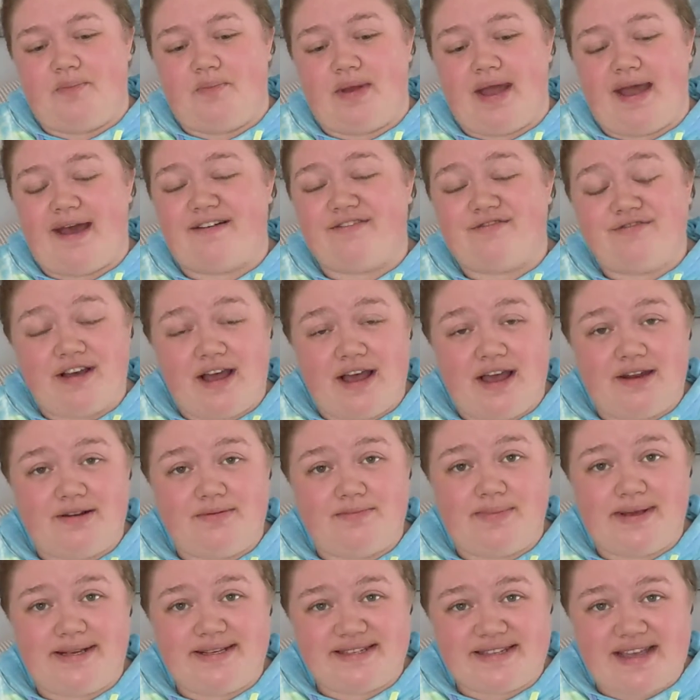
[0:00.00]
Have fun,
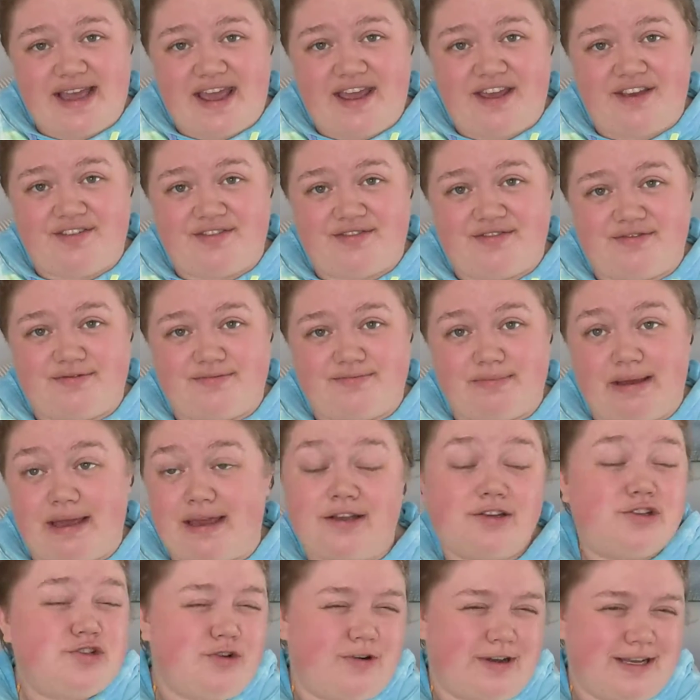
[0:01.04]
be safe, make
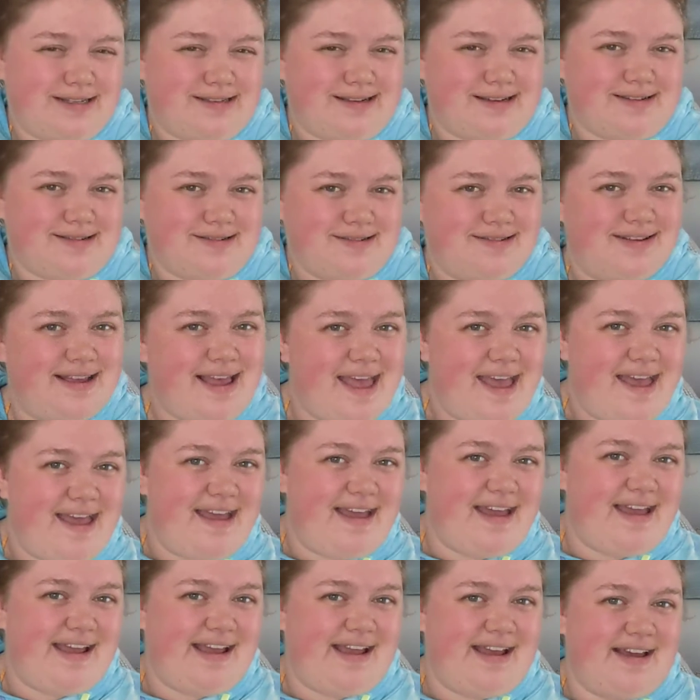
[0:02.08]
good choices,
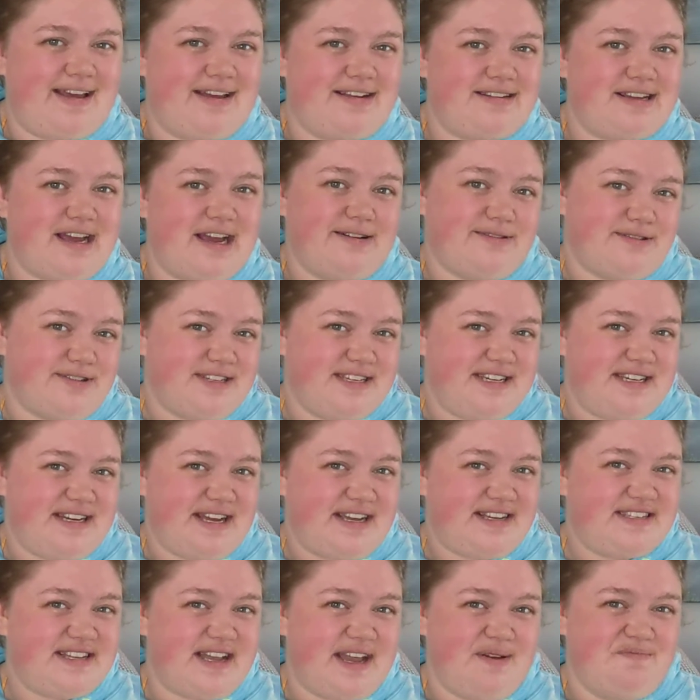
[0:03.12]
and I will see you
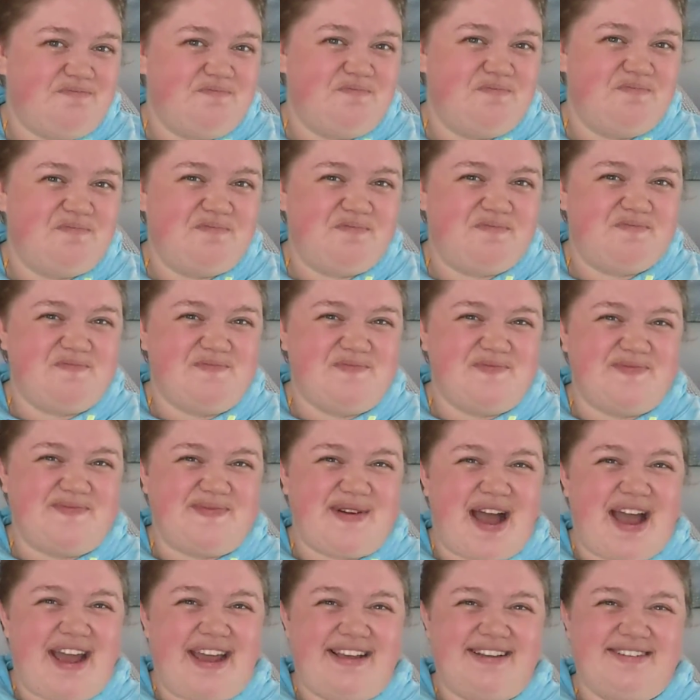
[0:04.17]
next time.
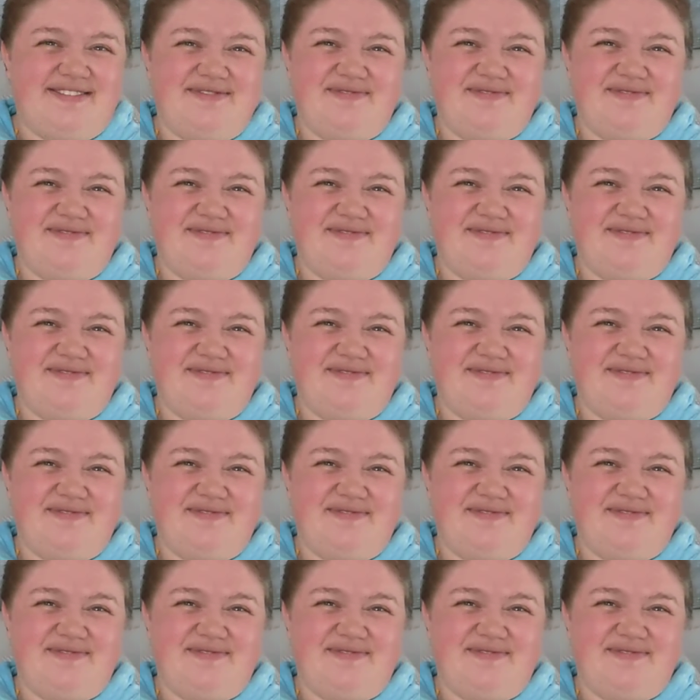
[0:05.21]
Bye.